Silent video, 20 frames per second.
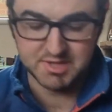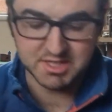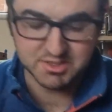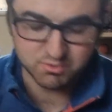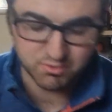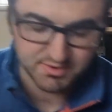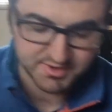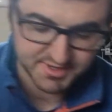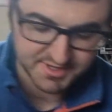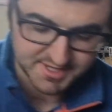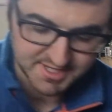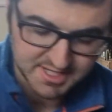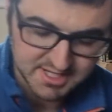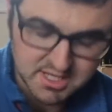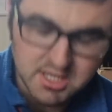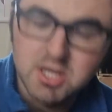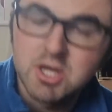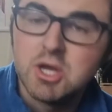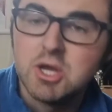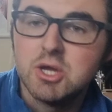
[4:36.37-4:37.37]
That's one
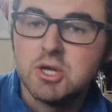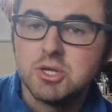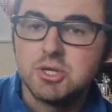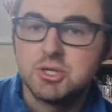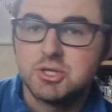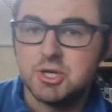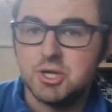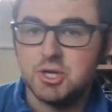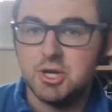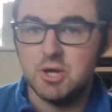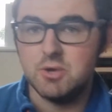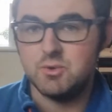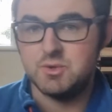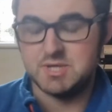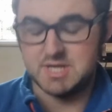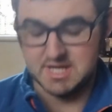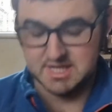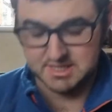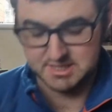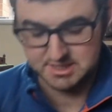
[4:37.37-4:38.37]
thing to
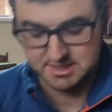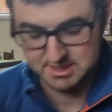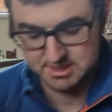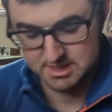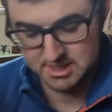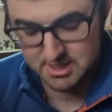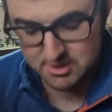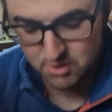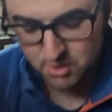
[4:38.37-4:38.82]
notice.